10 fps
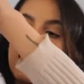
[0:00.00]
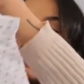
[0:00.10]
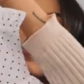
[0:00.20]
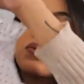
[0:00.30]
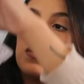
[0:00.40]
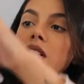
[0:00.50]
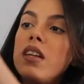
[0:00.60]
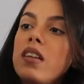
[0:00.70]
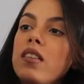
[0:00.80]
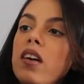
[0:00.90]
I
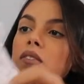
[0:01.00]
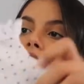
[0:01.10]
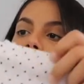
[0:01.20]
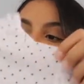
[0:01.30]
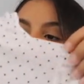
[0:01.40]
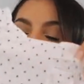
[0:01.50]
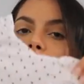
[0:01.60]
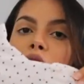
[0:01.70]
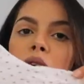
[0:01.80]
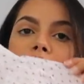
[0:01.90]
really loved this
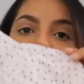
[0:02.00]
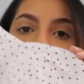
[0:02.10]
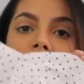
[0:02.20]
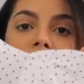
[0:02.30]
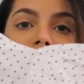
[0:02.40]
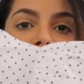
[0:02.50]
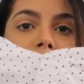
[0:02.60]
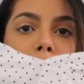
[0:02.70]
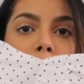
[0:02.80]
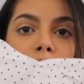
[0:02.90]
shirt. You can dress this
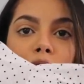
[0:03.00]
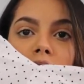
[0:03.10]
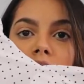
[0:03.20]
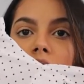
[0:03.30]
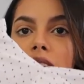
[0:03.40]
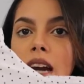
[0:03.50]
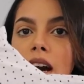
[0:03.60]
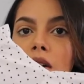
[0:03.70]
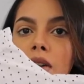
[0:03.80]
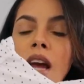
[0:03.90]
up, dress it
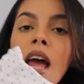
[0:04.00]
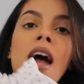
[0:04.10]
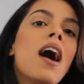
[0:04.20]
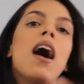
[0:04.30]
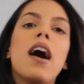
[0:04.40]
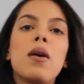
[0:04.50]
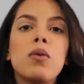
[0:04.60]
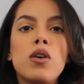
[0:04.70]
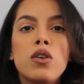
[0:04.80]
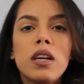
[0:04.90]
down. I
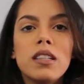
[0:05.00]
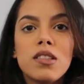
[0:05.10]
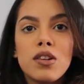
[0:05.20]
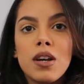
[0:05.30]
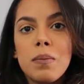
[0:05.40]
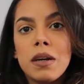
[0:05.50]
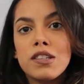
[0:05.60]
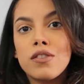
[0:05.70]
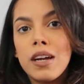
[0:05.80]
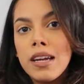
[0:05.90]
will insert a
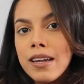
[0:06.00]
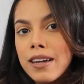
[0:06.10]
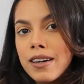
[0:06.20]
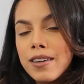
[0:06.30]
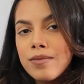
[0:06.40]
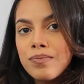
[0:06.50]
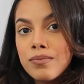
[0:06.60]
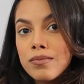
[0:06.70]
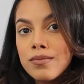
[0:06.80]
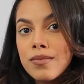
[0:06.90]
picture right here.
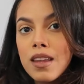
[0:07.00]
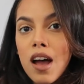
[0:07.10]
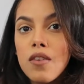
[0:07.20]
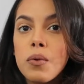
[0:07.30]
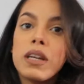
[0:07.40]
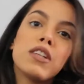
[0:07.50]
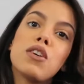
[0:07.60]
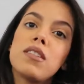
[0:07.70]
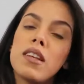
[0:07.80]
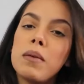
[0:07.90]
of when I
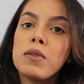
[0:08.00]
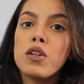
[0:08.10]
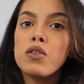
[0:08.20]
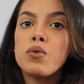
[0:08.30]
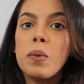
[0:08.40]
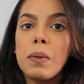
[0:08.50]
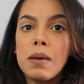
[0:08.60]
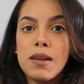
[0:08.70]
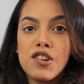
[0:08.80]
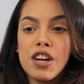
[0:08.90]
dressed it up to go to a
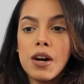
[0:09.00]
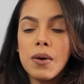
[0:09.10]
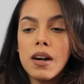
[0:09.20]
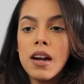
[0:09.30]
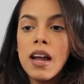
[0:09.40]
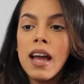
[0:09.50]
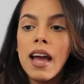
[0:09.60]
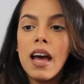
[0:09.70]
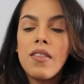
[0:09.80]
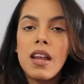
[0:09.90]
baby shower,
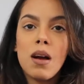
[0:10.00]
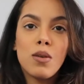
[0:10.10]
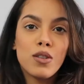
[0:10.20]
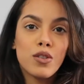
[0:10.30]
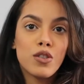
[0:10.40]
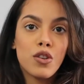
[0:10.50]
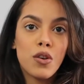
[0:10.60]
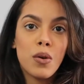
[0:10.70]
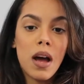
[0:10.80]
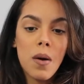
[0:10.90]
and then I will also show you